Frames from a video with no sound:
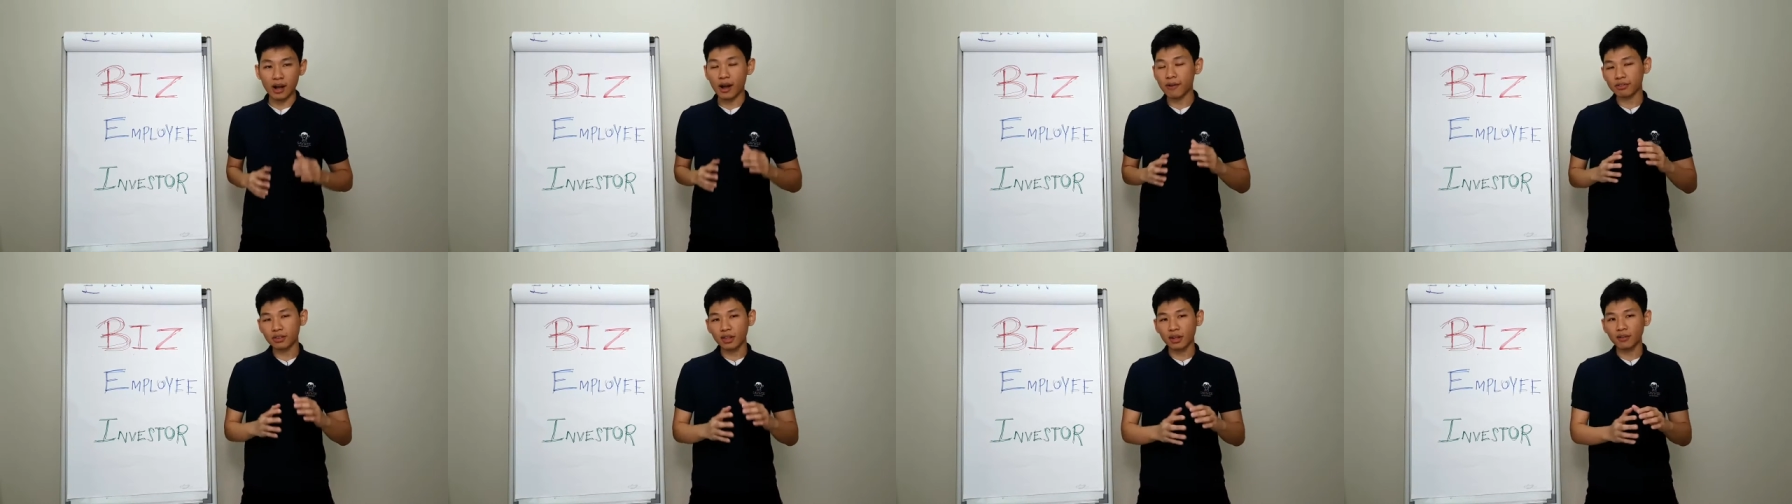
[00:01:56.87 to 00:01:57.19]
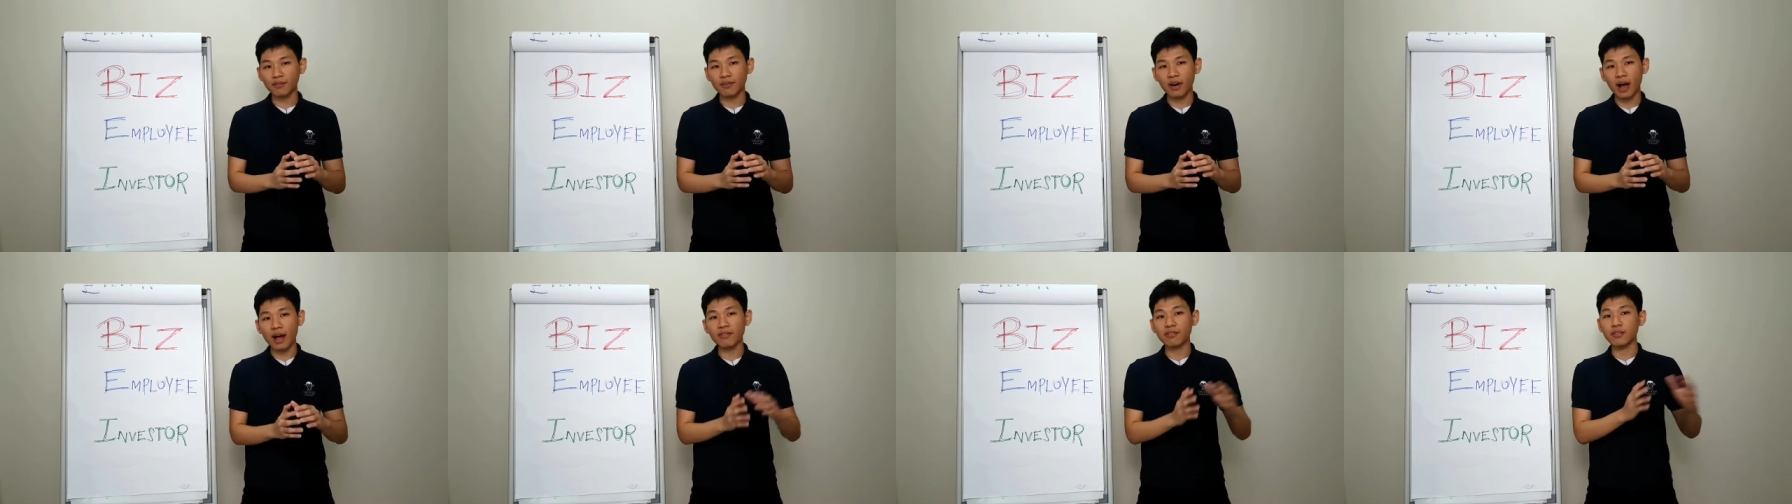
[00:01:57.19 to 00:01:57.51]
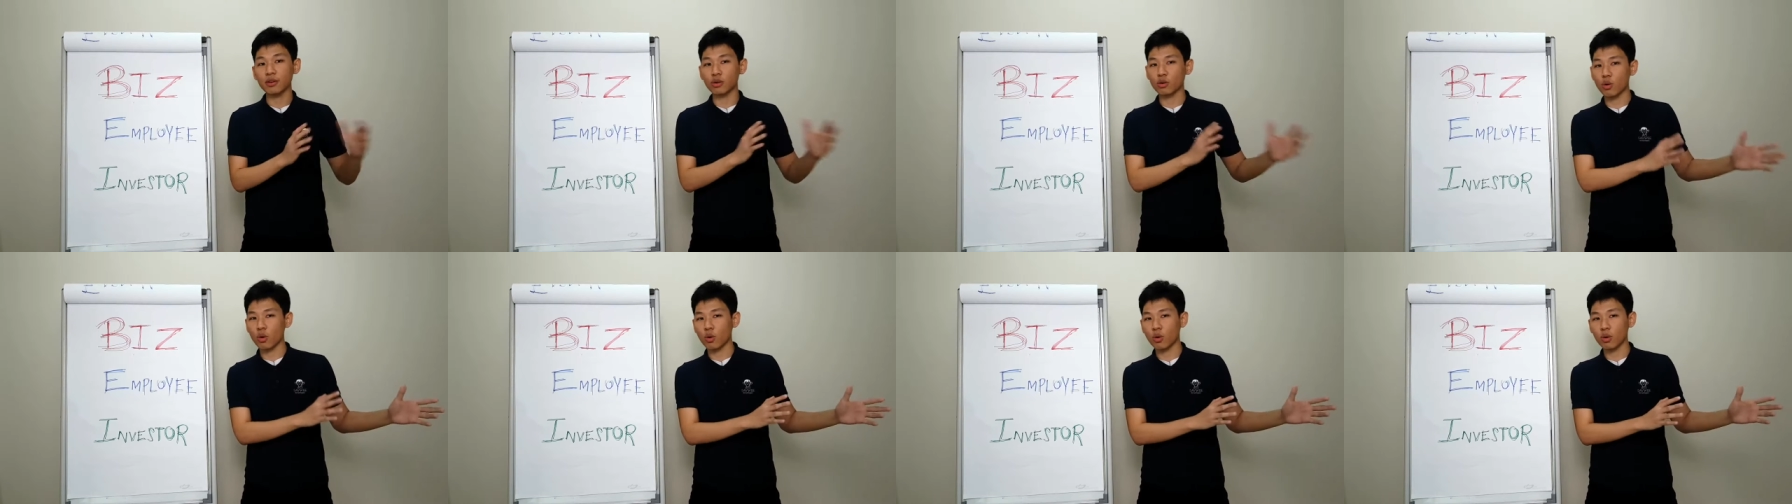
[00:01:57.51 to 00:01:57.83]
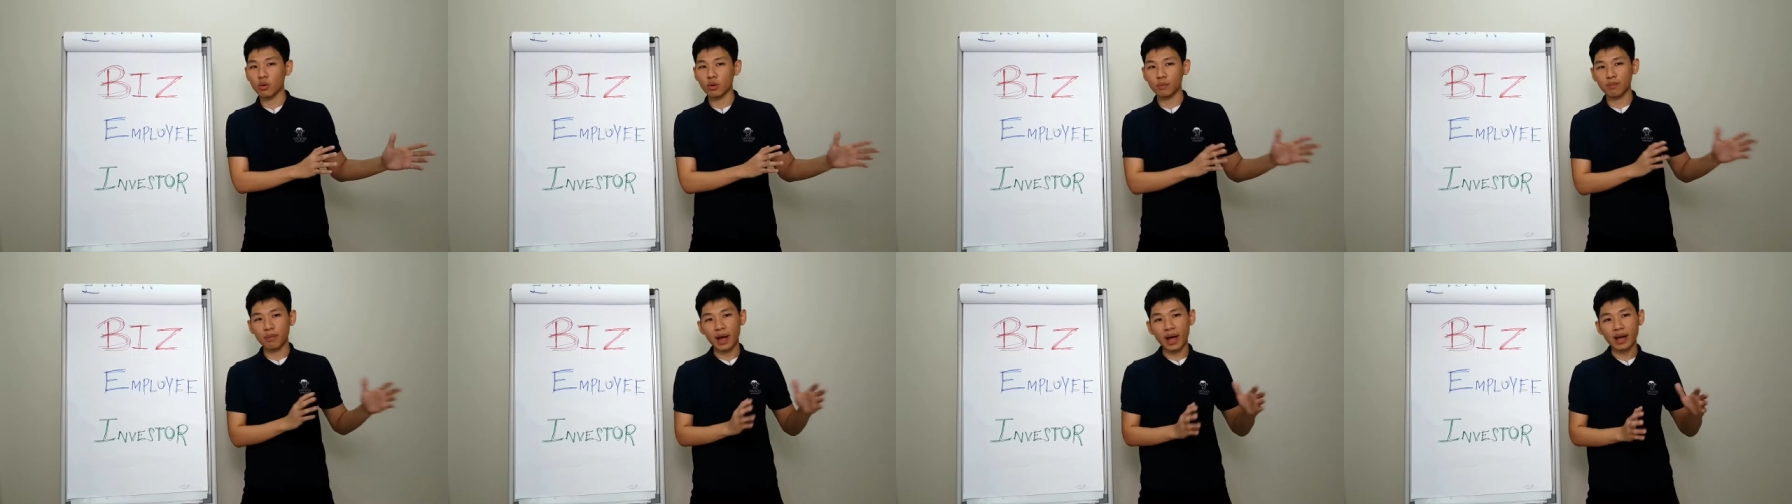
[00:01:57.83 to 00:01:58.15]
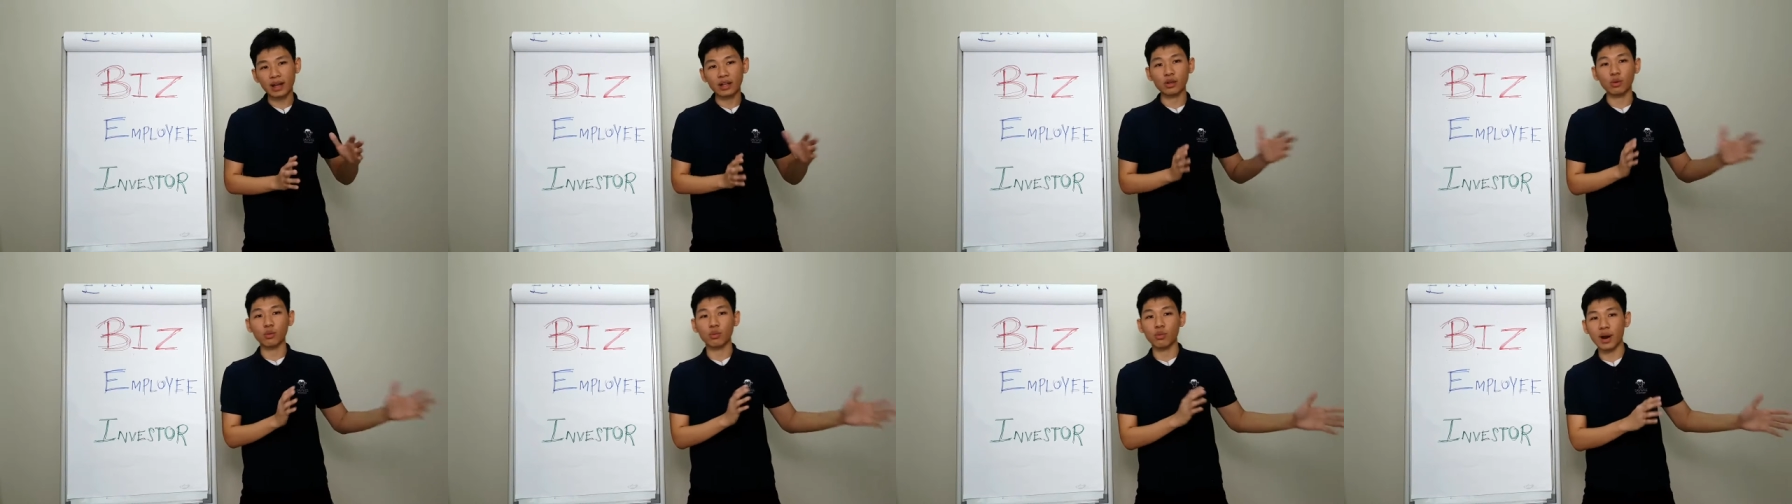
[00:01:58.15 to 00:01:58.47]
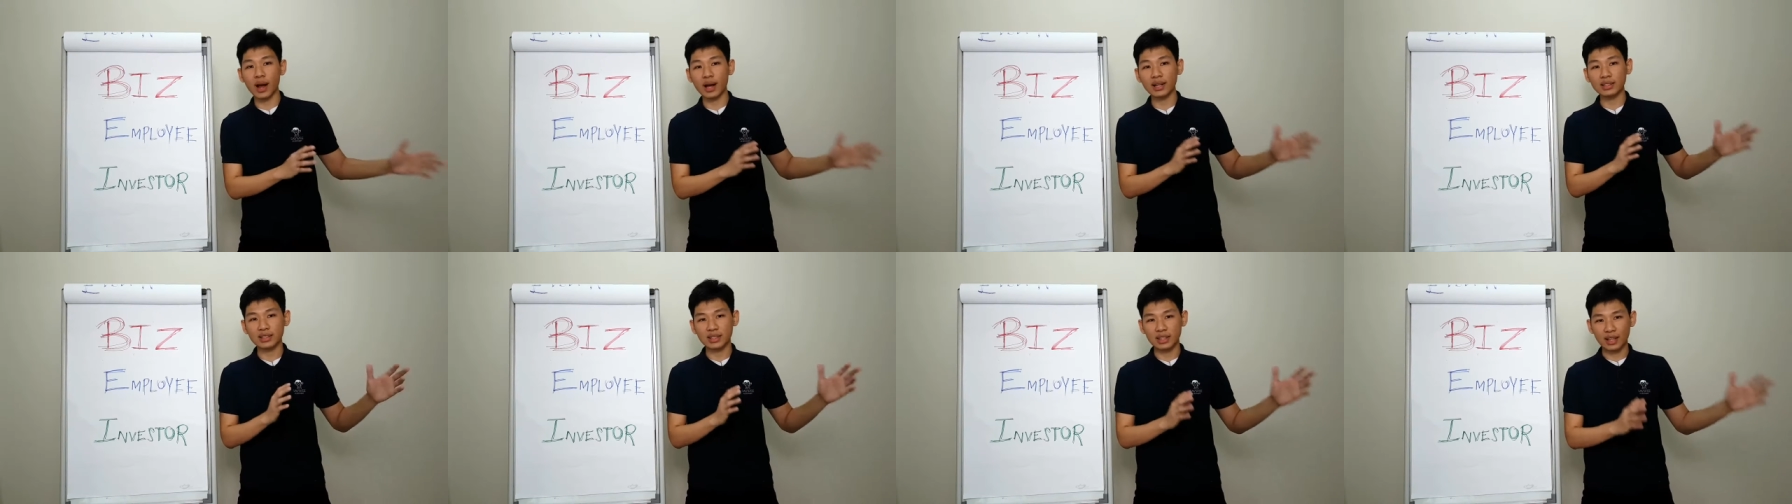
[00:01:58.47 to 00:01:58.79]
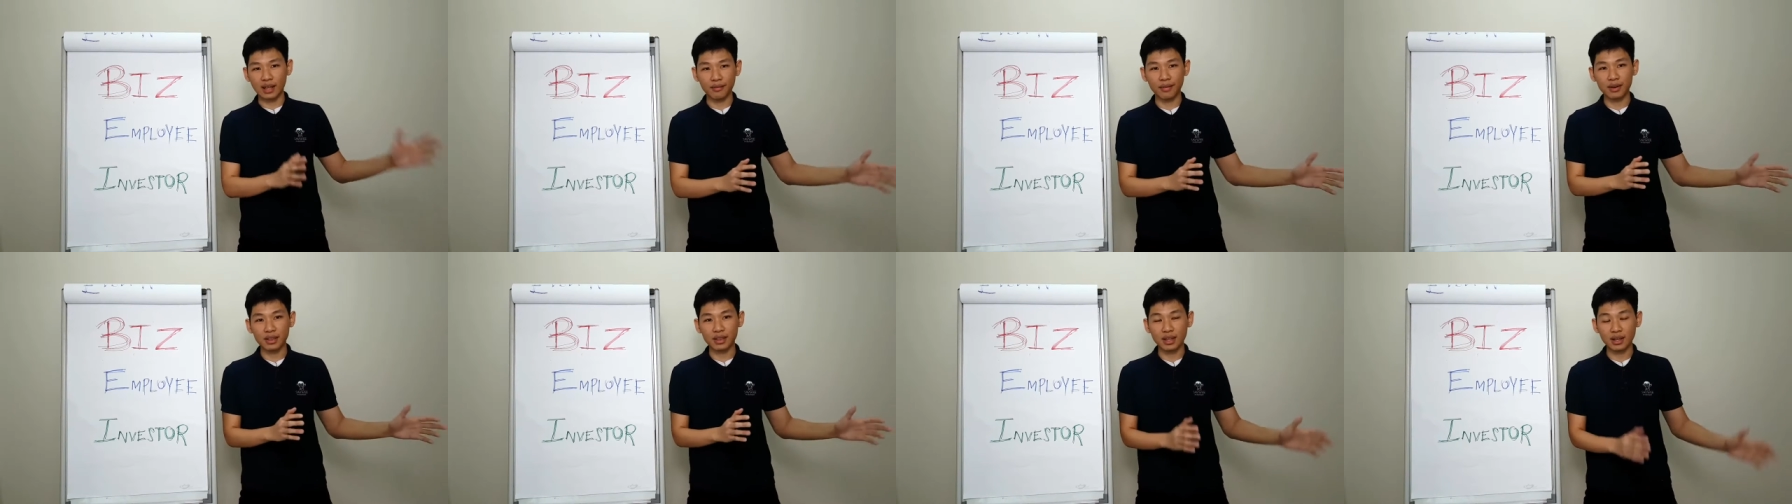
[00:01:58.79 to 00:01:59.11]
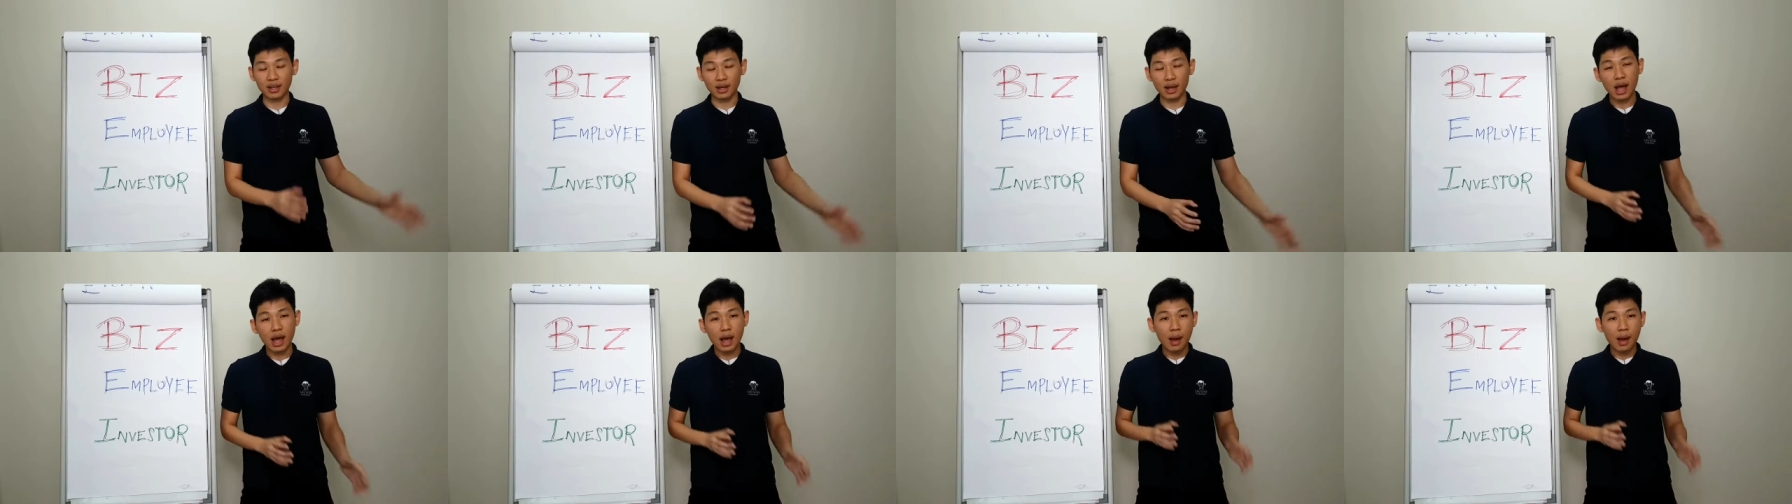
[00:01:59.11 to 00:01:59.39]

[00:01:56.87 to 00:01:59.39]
After 5, you go back, you rest, and everything.